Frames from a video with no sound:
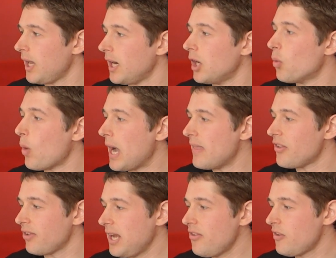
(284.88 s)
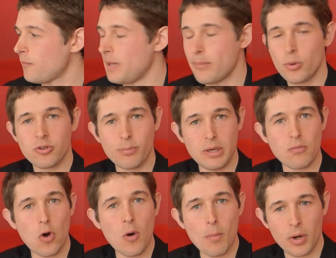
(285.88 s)
and in a way that's easy for people to be
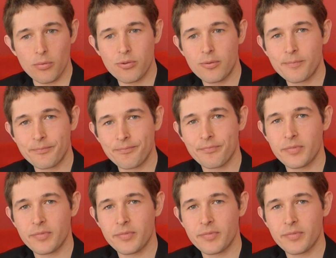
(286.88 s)
role models.